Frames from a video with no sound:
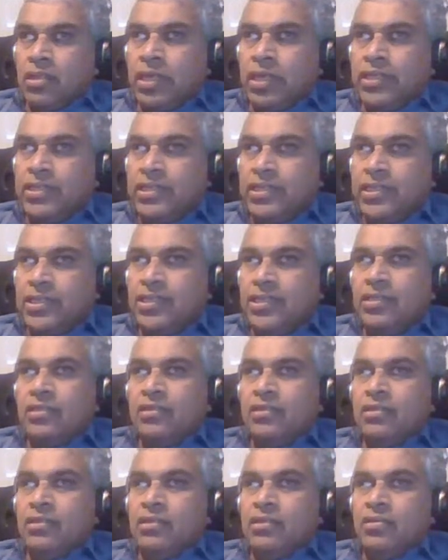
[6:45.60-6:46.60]
entity,
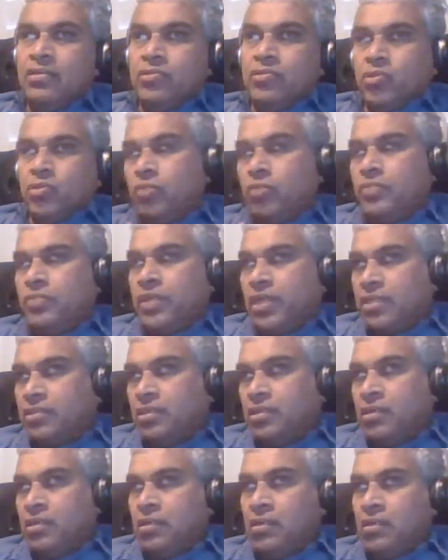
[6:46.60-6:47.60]
which could be at
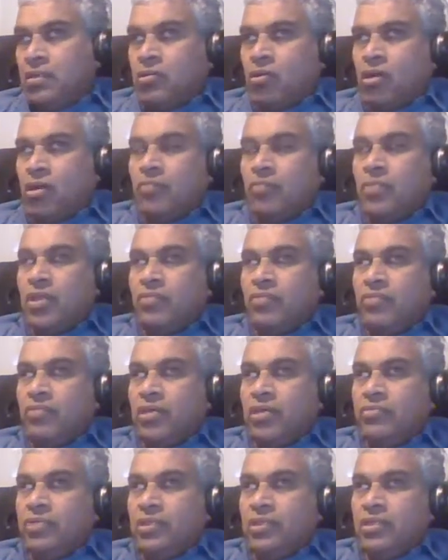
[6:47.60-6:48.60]
the quantum level
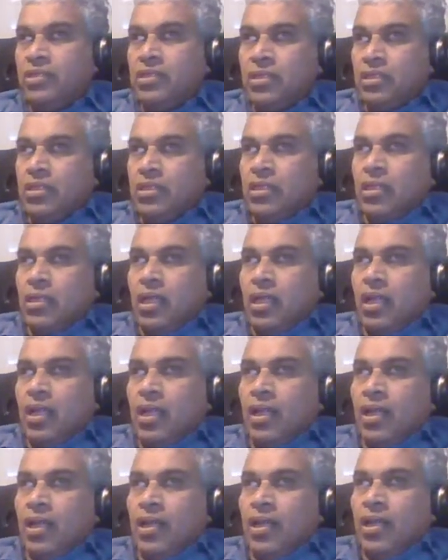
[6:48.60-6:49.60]
even,
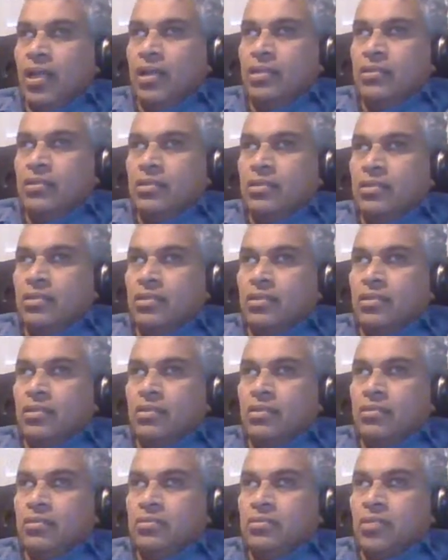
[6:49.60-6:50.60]
and
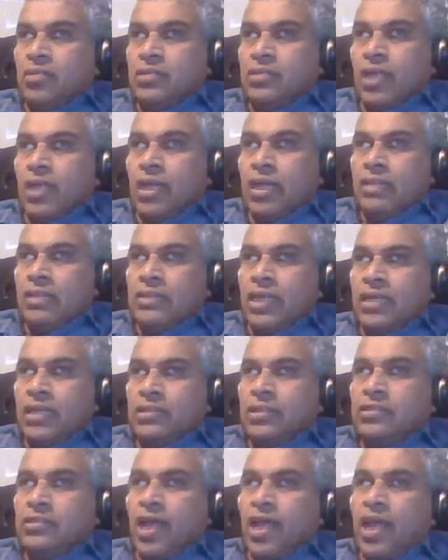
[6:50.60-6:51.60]

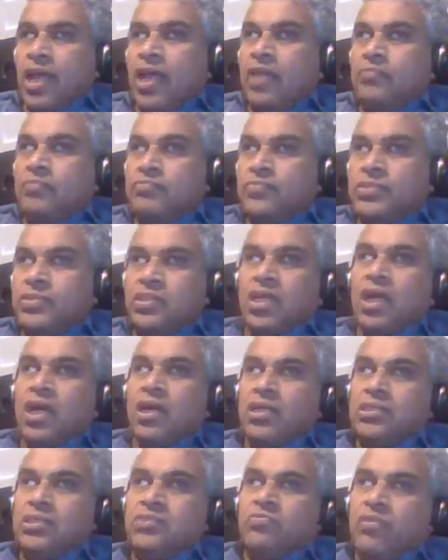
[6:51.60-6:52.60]
then the time
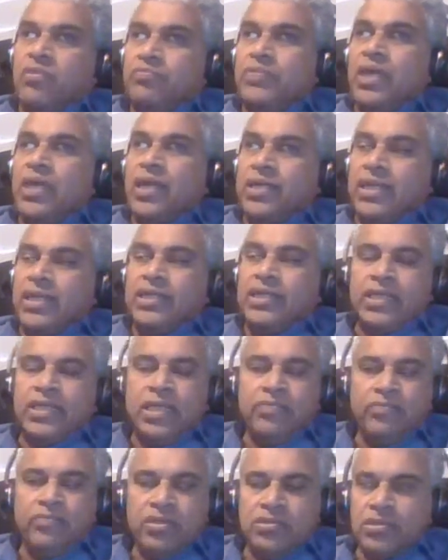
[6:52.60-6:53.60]
starts from that
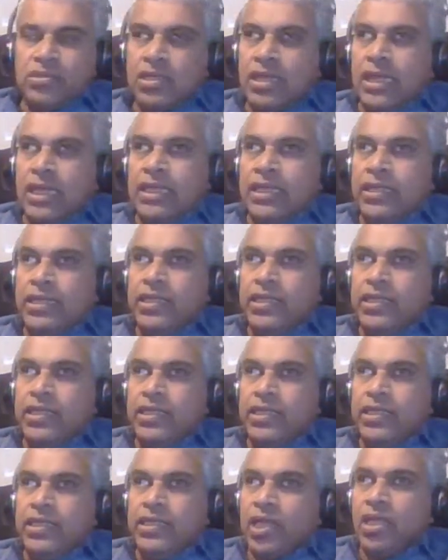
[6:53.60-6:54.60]
entity. Once that entity
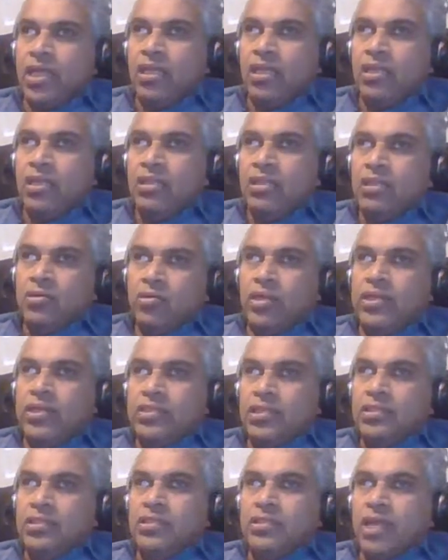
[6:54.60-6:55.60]
is real, only
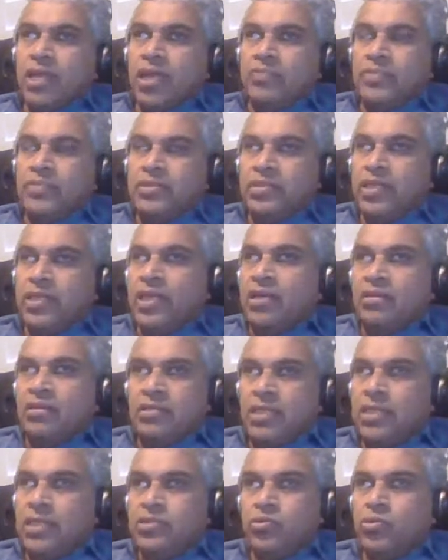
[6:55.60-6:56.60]
then the time is there.
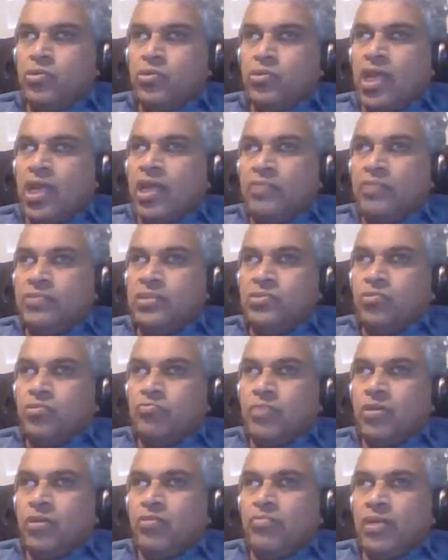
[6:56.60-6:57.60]
There is no time in the
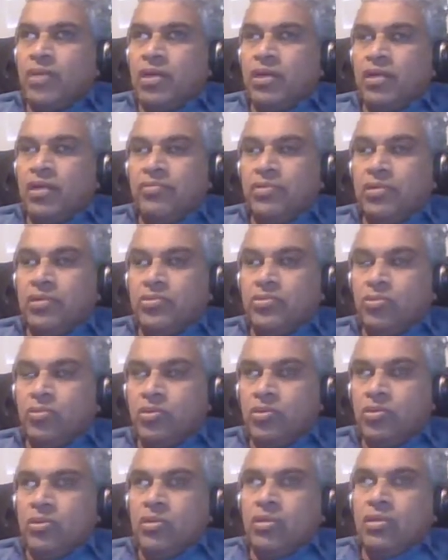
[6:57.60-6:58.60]
superluminal level. So
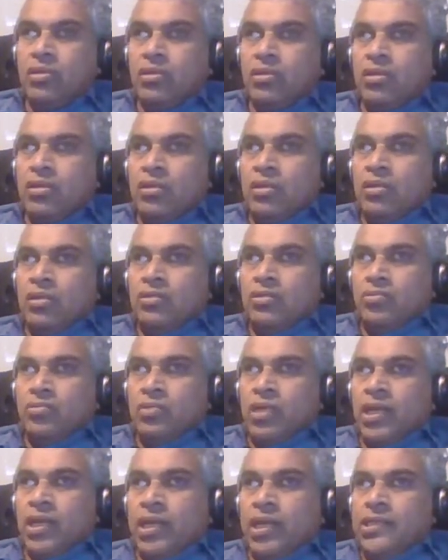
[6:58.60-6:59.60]

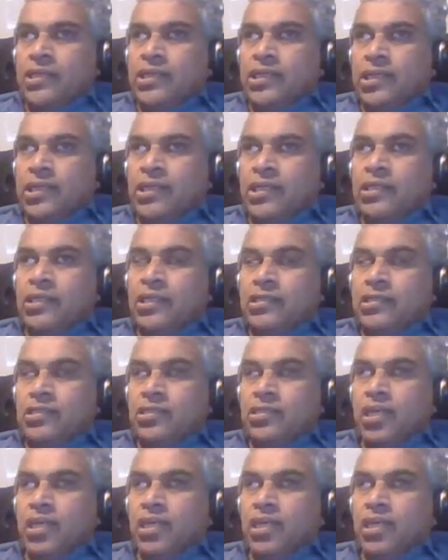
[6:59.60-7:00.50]
the entity that's